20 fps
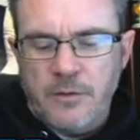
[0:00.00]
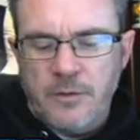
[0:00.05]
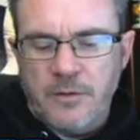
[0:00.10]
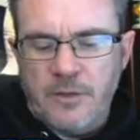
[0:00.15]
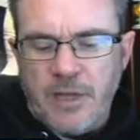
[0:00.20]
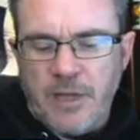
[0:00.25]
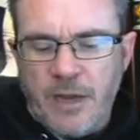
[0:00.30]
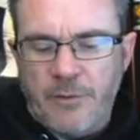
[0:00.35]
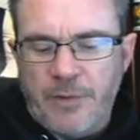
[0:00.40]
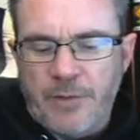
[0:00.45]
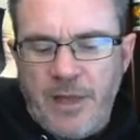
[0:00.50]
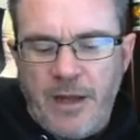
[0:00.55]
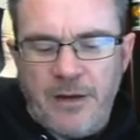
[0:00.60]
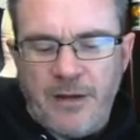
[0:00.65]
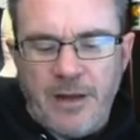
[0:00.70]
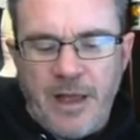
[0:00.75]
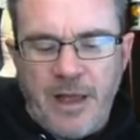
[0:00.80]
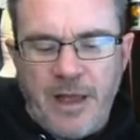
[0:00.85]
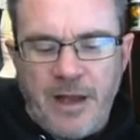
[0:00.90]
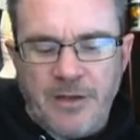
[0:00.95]
Yeah,
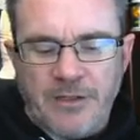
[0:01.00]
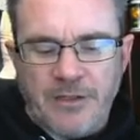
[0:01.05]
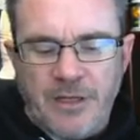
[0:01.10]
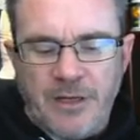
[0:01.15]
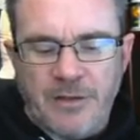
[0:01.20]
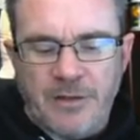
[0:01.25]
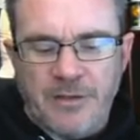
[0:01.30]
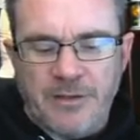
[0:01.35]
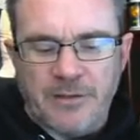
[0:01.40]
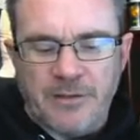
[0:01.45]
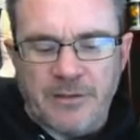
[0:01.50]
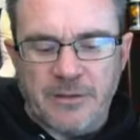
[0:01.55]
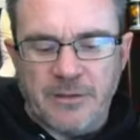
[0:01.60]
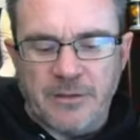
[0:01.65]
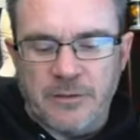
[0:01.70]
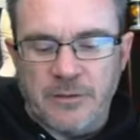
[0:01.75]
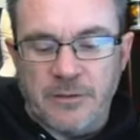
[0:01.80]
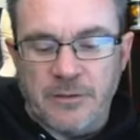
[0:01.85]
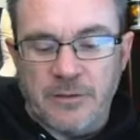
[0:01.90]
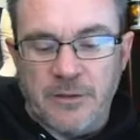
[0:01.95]
without Ash, I,
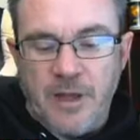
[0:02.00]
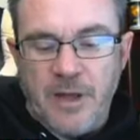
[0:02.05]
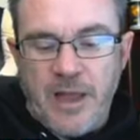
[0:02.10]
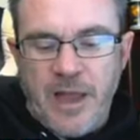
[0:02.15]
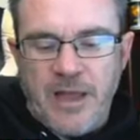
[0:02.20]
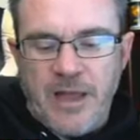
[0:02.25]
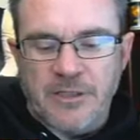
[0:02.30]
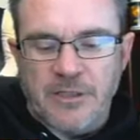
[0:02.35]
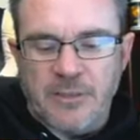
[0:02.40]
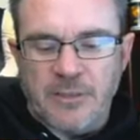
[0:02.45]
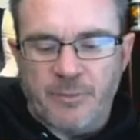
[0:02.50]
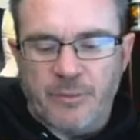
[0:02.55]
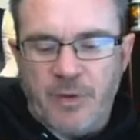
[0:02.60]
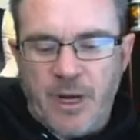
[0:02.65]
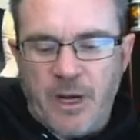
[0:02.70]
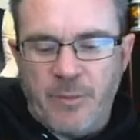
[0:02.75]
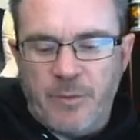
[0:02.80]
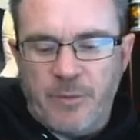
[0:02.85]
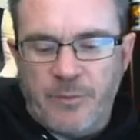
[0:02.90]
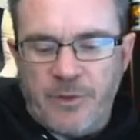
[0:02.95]
this Ash is
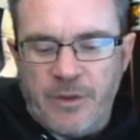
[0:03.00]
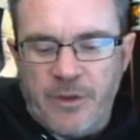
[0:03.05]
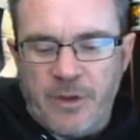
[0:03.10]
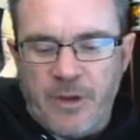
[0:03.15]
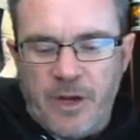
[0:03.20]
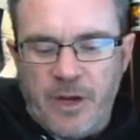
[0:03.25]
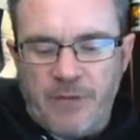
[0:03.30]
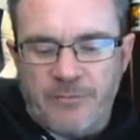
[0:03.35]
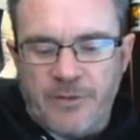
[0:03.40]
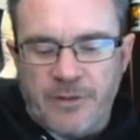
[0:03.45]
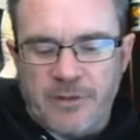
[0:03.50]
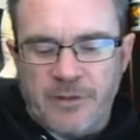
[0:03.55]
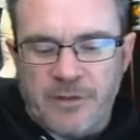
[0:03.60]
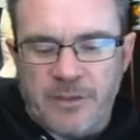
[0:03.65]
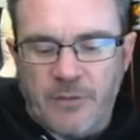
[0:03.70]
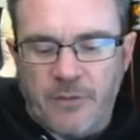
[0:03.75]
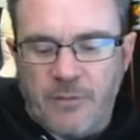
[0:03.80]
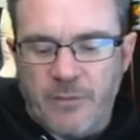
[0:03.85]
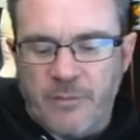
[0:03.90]
probably the offense that we're